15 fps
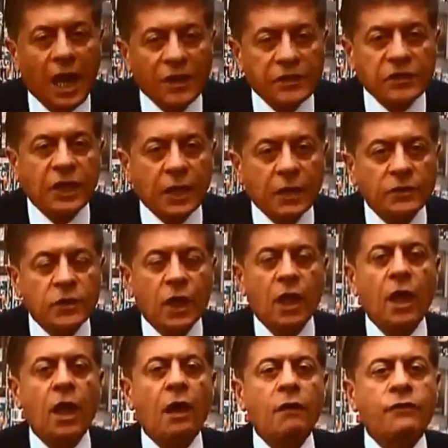content
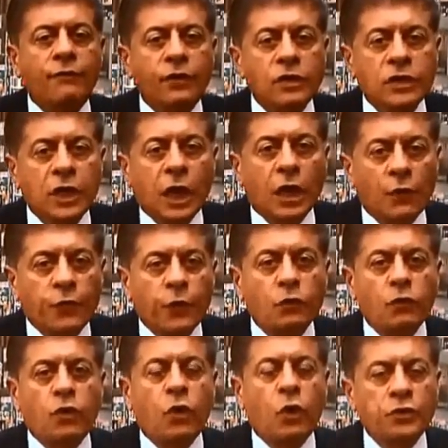of every
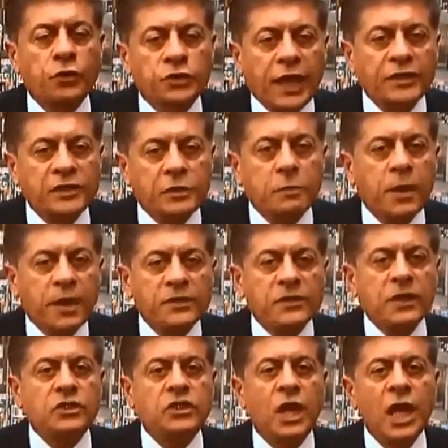telephone call, text
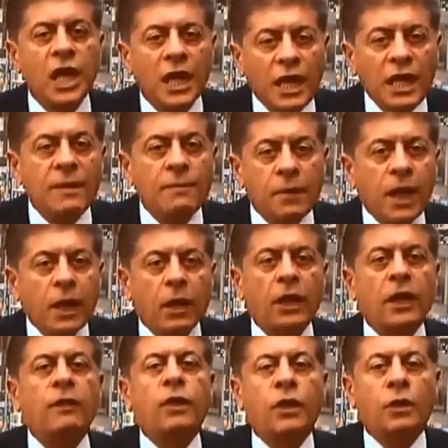message,
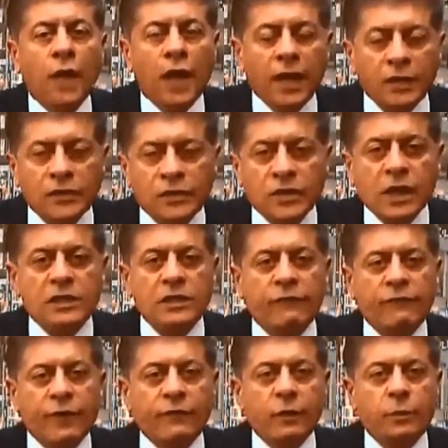email in the United States
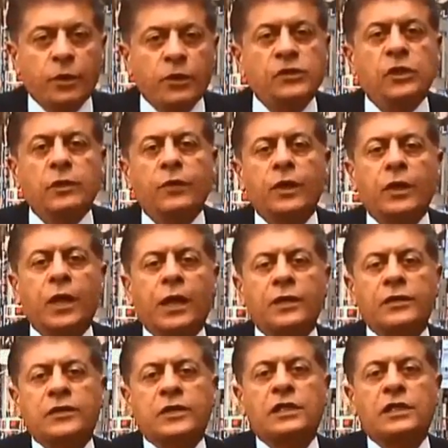of every person in the
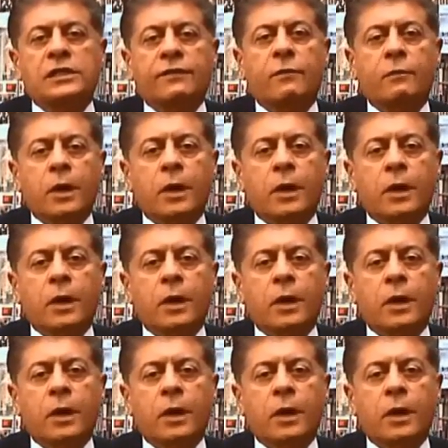United States of